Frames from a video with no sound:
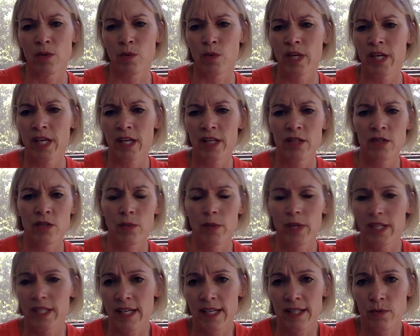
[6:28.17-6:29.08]
weekends or
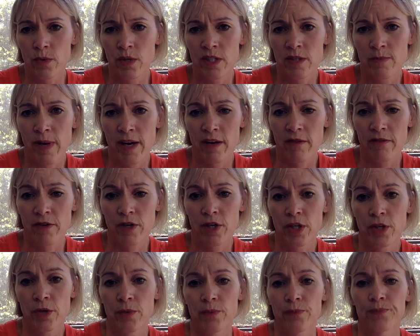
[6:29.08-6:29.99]
weekdays, what is better for
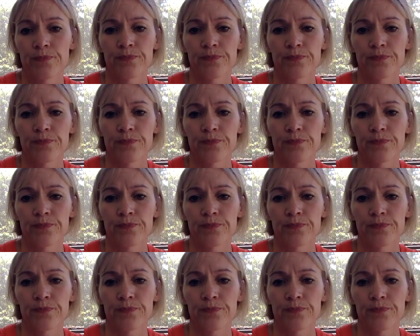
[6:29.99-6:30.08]
you?